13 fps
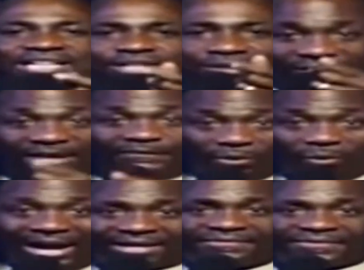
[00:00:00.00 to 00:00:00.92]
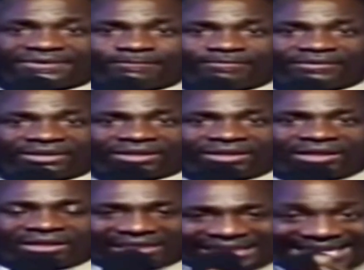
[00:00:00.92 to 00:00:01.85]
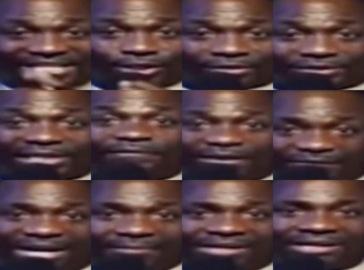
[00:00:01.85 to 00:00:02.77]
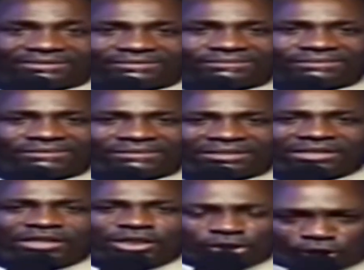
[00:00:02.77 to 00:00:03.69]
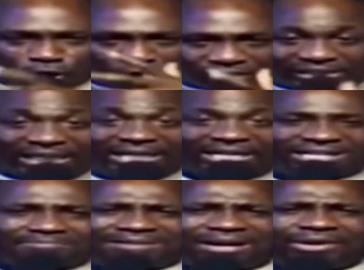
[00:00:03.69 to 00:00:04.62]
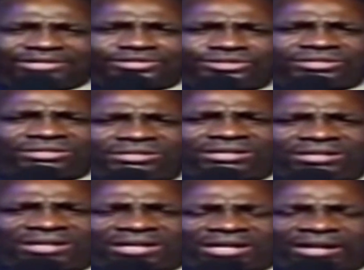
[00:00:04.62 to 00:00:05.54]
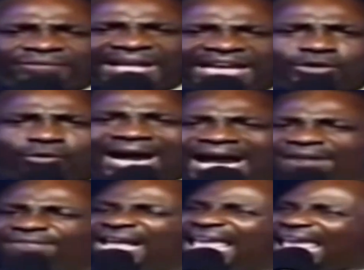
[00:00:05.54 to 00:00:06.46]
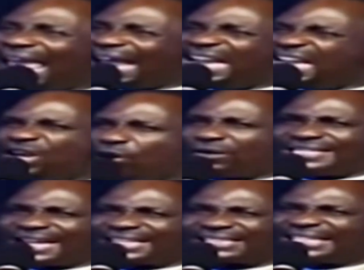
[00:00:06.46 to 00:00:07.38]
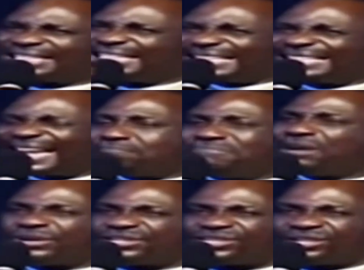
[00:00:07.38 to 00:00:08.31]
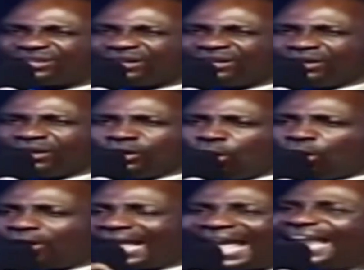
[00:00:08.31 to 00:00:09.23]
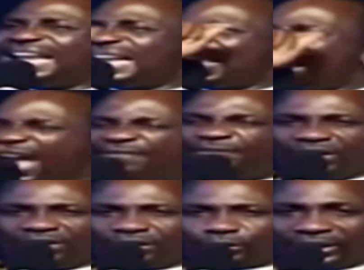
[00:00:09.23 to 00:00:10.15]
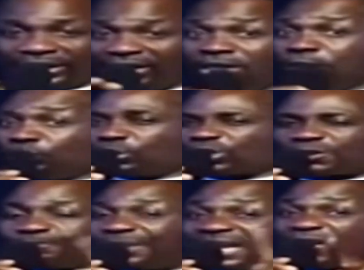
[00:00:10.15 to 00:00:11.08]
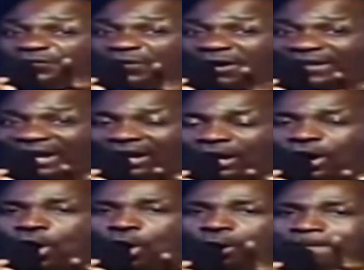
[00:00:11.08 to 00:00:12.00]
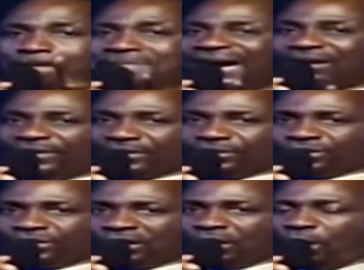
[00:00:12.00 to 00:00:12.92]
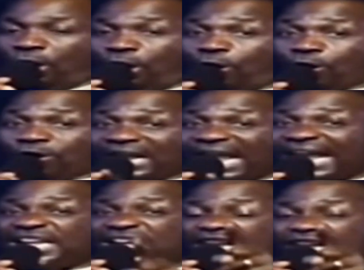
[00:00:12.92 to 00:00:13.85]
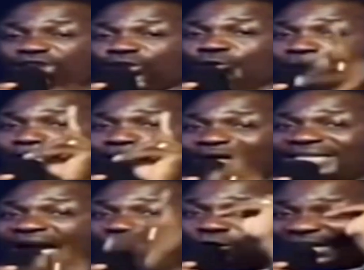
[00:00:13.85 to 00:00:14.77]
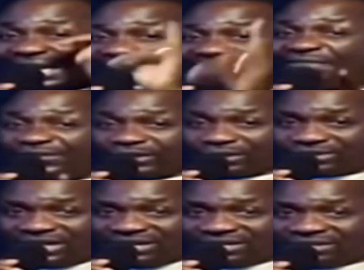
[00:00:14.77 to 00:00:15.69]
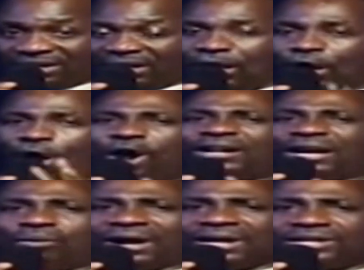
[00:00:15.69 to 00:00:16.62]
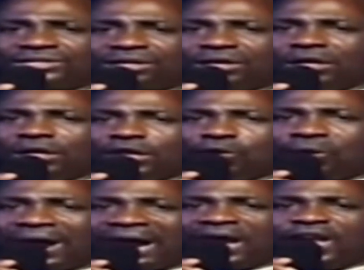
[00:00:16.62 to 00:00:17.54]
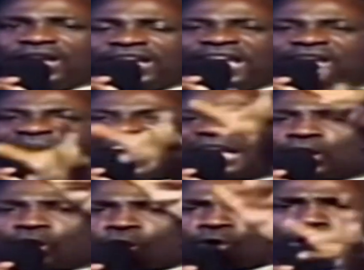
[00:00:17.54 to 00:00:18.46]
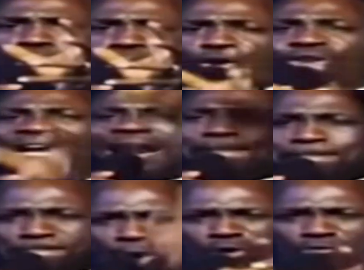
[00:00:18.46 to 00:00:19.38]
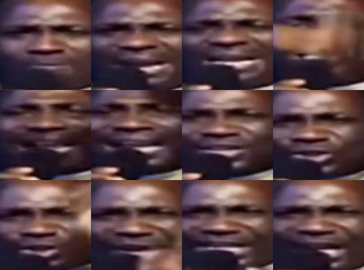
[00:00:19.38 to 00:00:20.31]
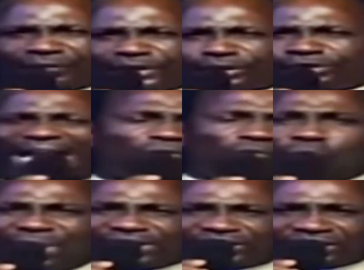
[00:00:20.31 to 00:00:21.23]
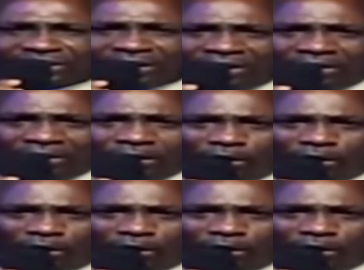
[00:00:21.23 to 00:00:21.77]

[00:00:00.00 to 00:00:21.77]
get yourself a wife, get yourself a family, succeed in the marriage. Then you have any audacity, temerity, or any effrontery to speak further on marriage or on any issue border on life success. Otherwise, you are a colossal, monumental, generational waste